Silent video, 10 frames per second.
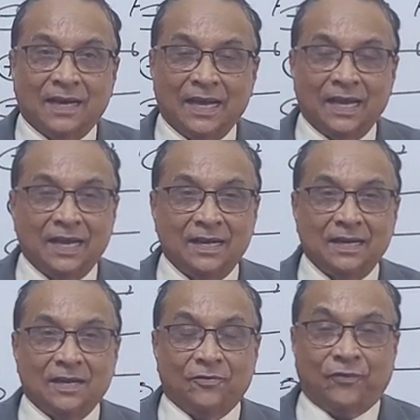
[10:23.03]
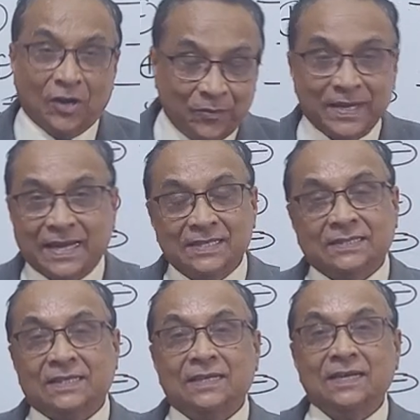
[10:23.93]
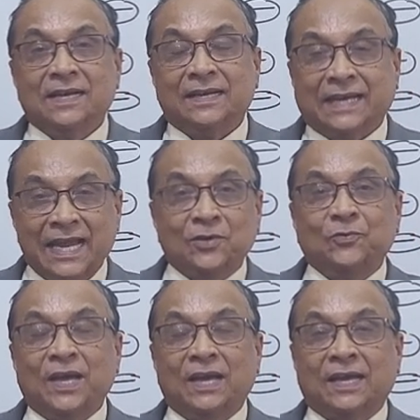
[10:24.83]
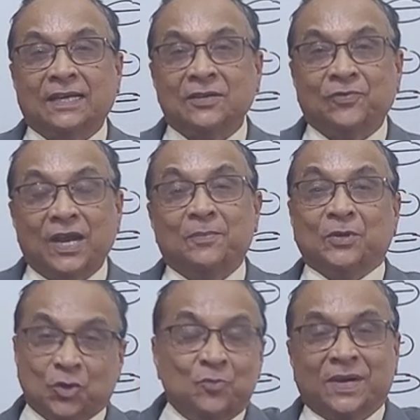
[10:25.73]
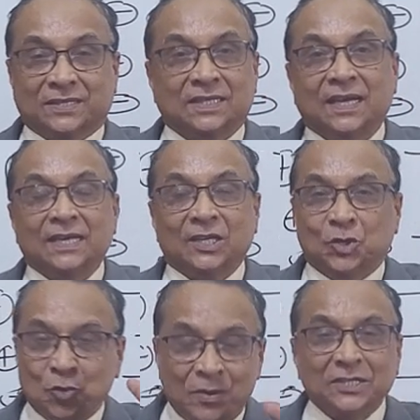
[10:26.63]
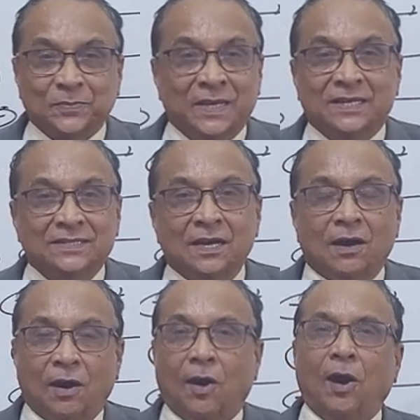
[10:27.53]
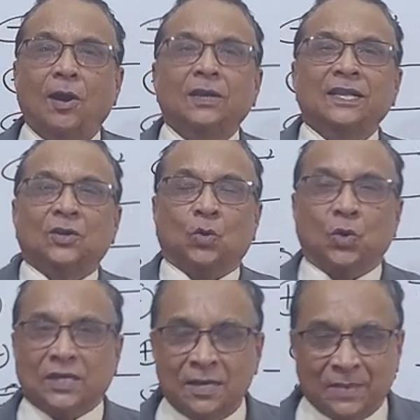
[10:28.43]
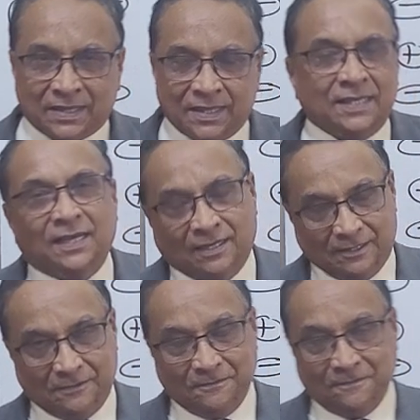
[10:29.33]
and fulvic acid that we are getting from humus. Humus means all the rotten material,